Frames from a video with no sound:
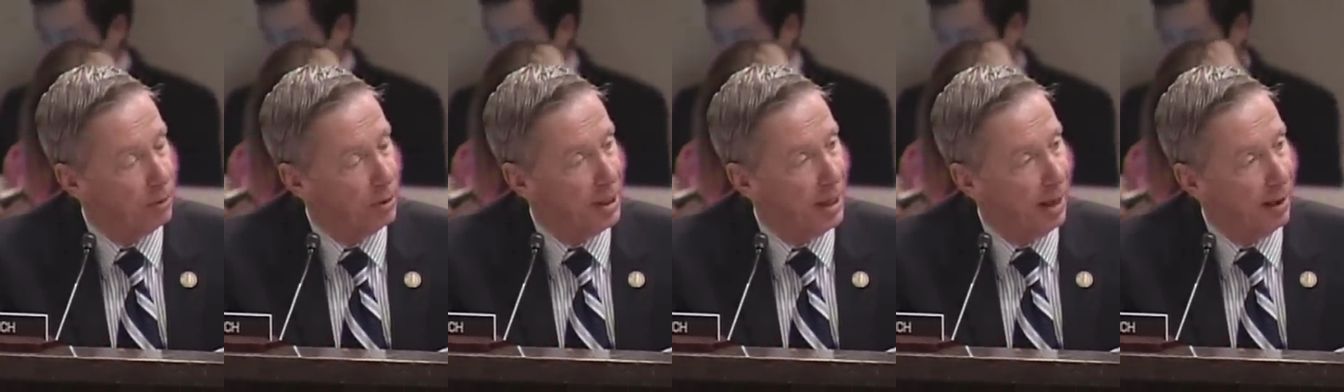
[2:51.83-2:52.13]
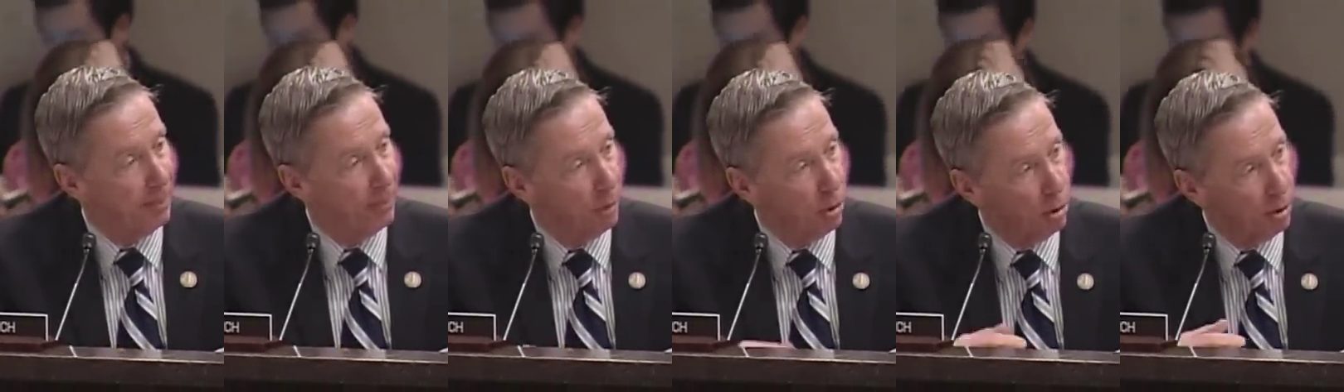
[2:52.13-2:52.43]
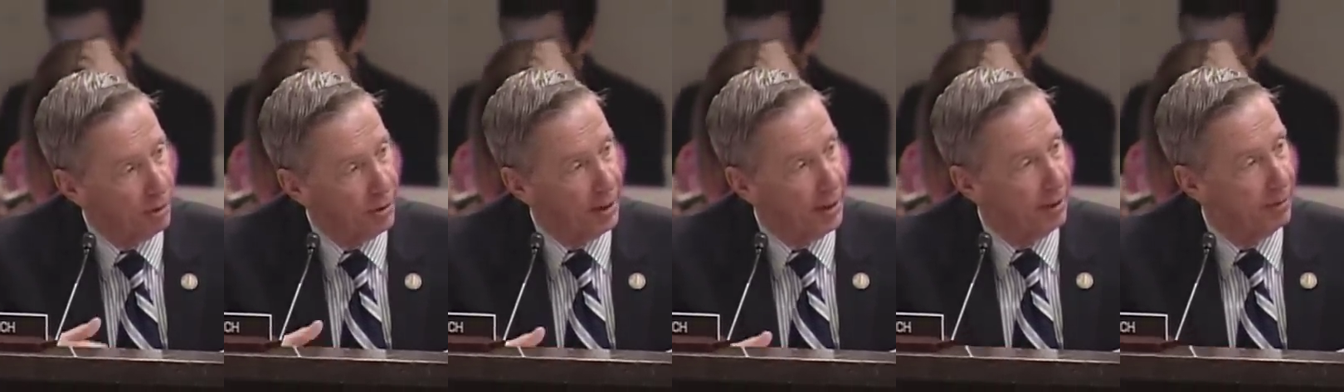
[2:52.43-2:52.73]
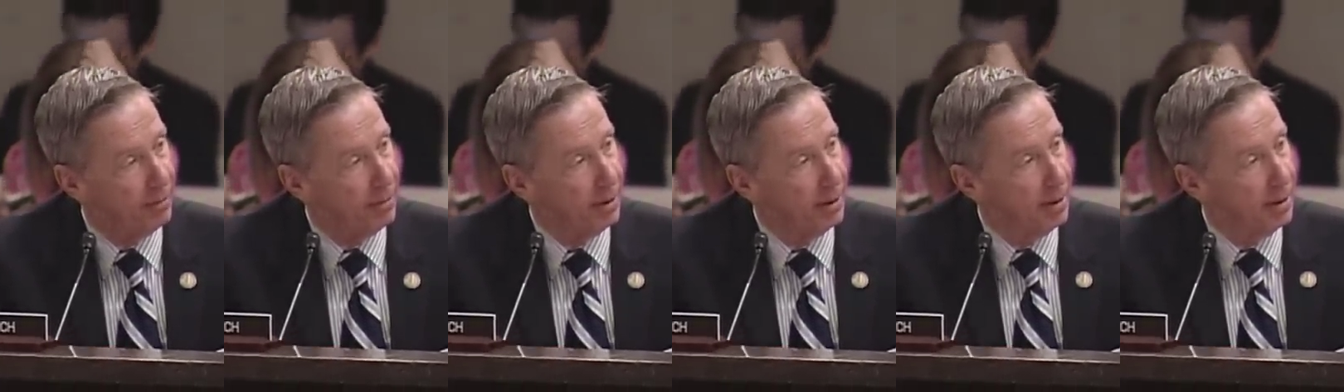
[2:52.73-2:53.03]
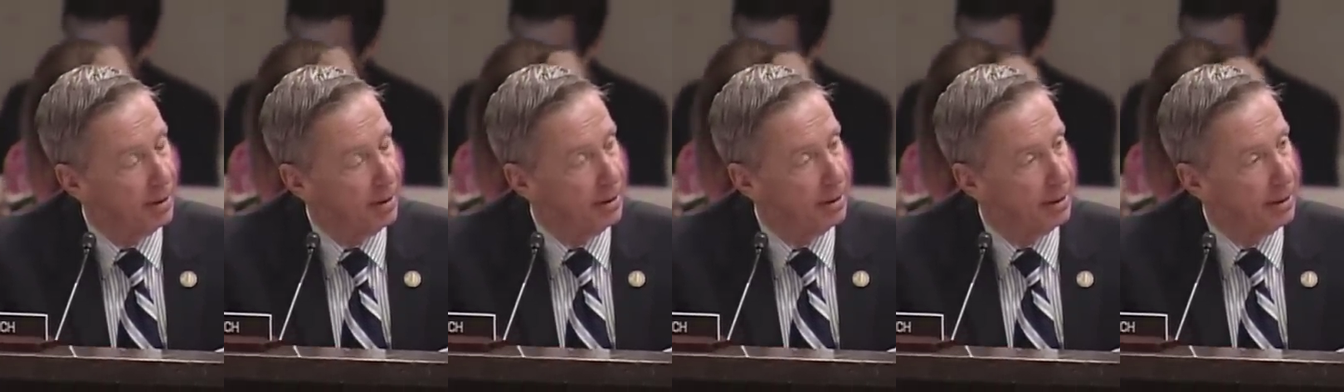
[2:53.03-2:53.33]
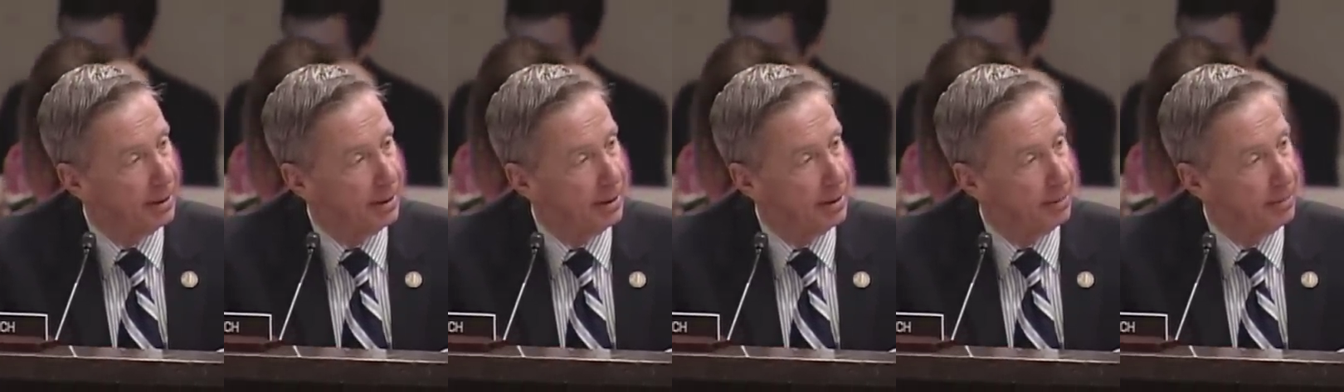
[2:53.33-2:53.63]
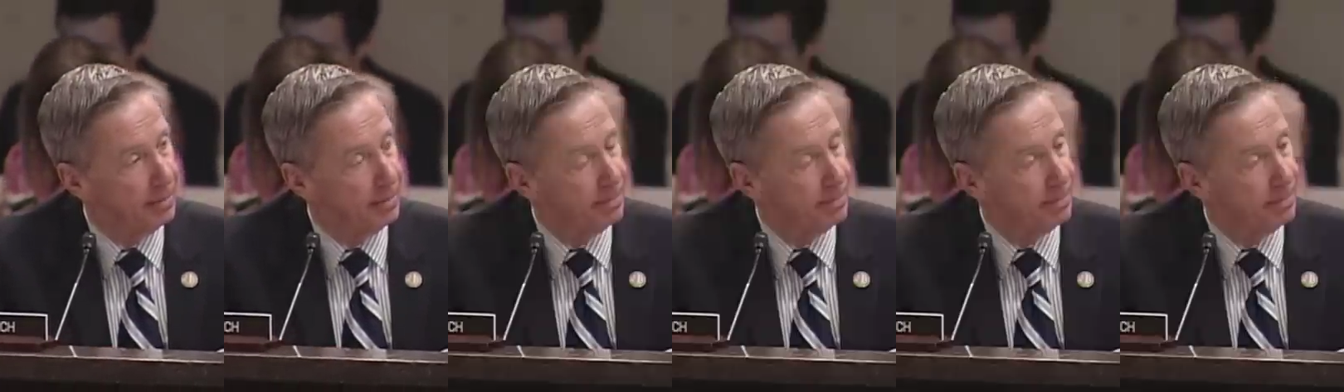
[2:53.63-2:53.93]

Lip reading: We had more than the